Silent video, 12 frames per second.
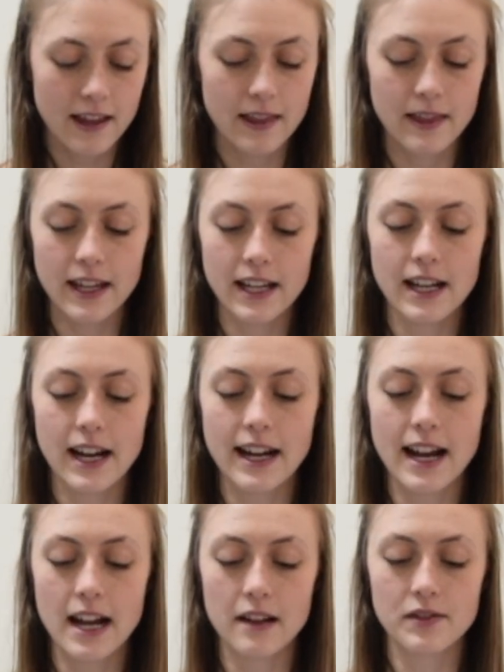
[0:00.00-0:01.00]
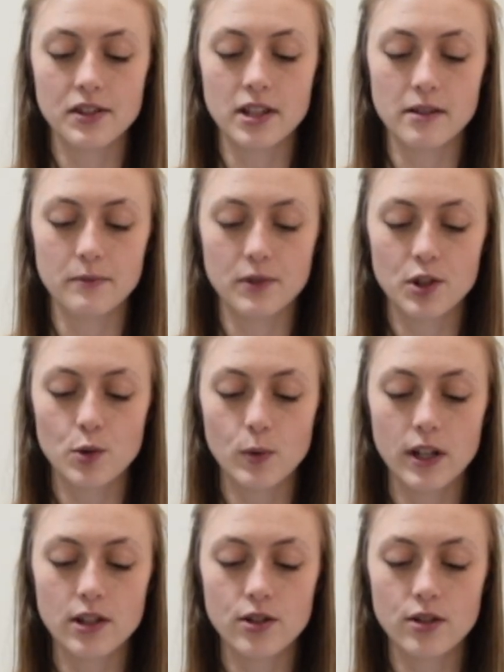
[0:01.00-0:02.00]
Then I have some
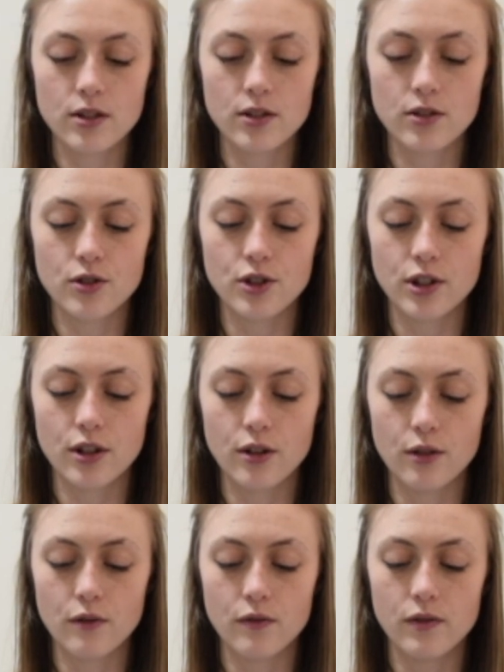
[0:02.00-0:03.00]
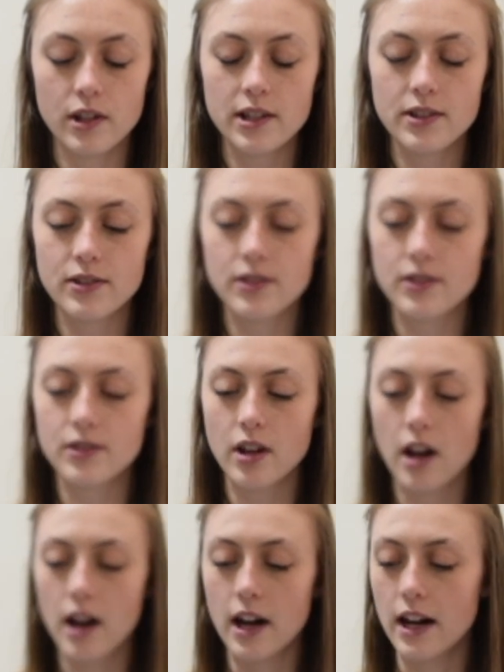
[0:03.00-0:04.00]
sweet Genovese
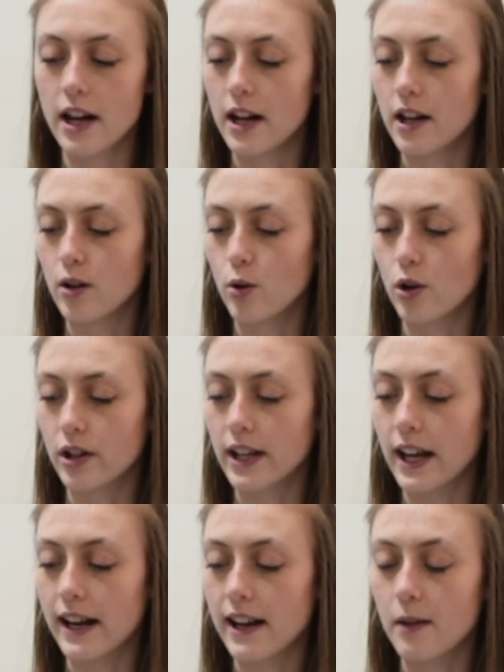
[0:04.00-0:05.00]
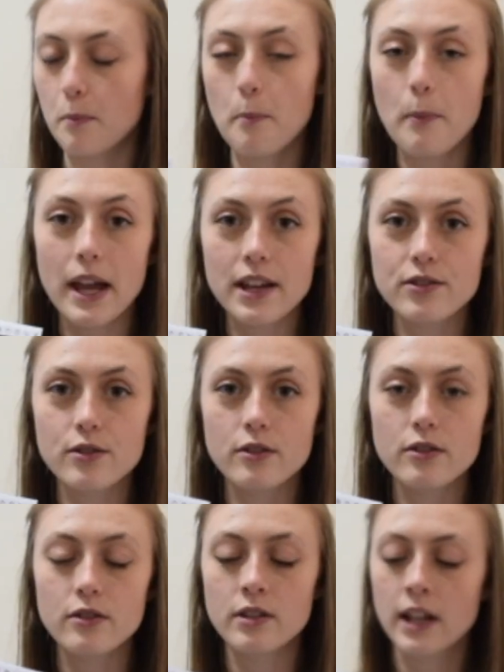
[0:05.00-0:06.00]
organic
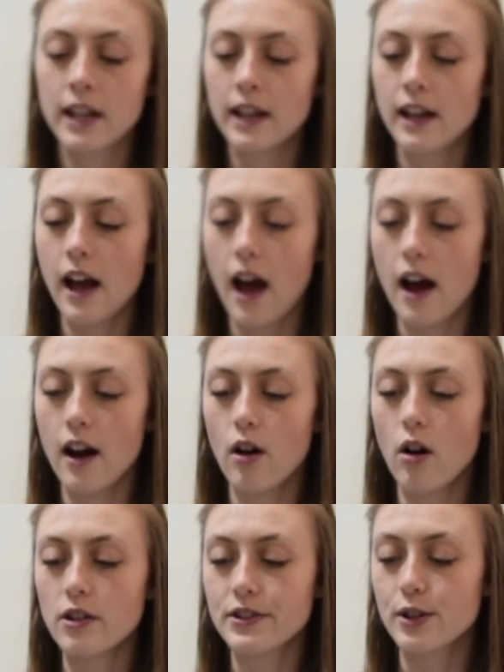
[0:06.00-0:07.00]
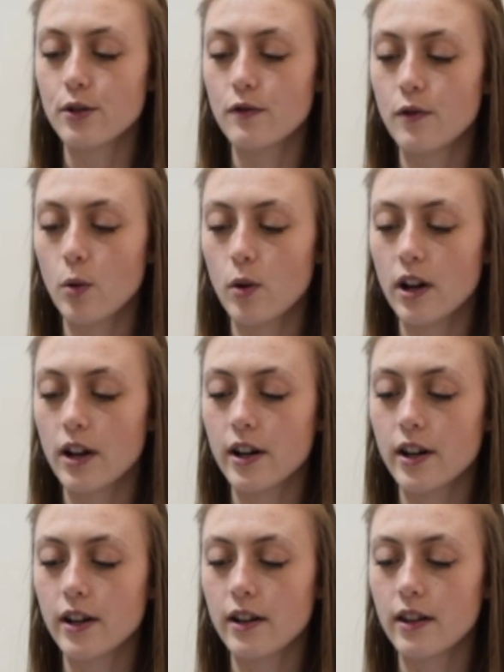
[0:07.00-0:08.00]
basil, also
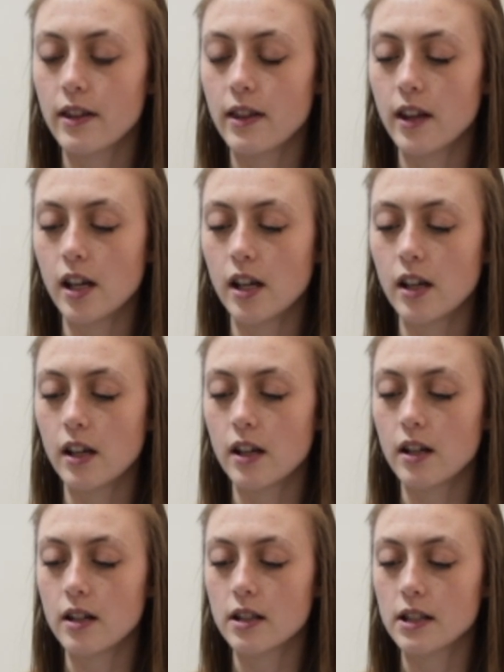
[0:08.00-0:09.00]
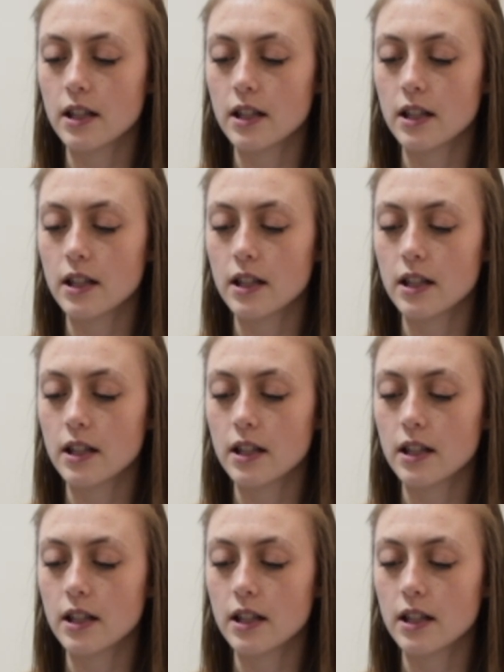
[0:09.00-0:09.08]
for the